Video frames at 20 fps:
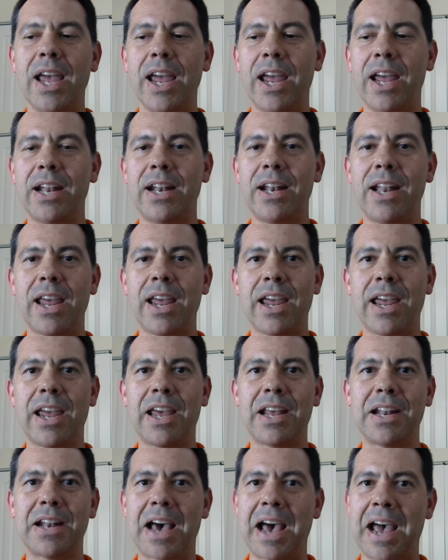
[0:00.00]
And
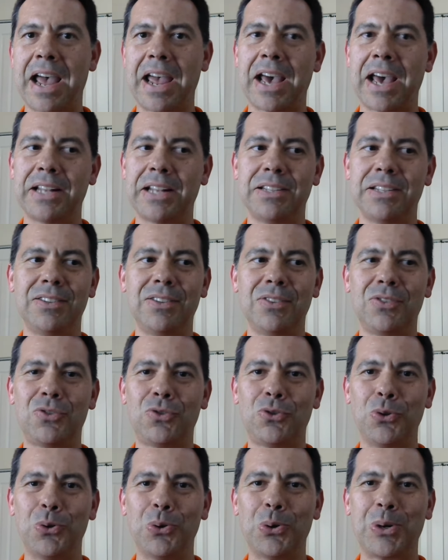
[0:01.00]
then I had
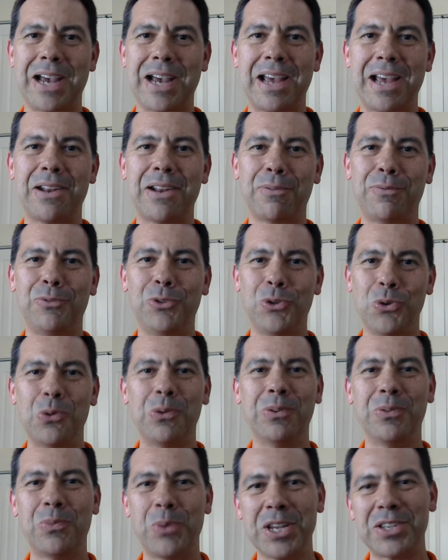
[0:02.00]
to kind of
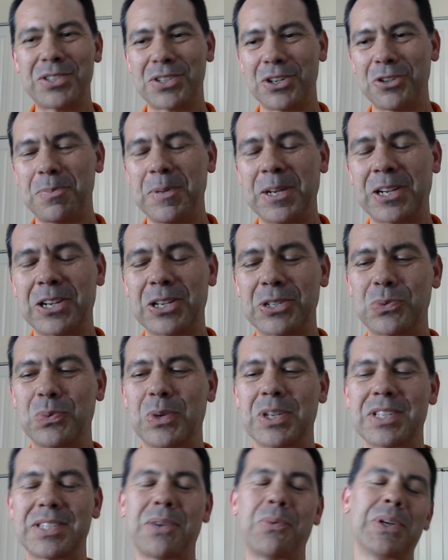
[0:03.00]
do research because
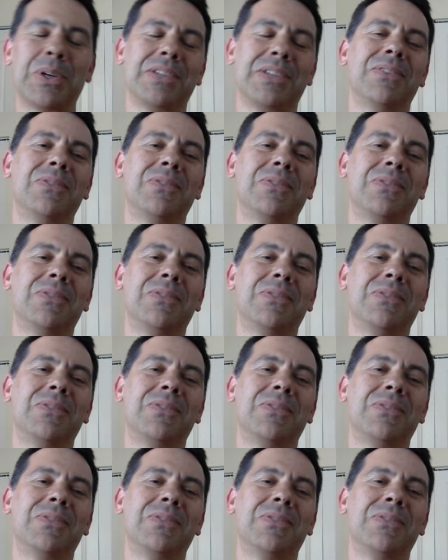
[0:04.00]
was I was,